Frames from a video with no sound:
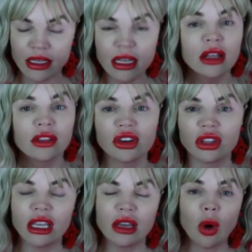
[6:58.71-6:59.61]
They're thinking,
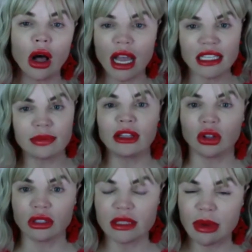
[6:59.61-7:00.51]
well, I spent all this
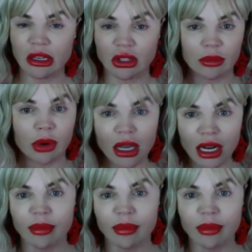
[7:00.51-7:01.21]
money on the product, my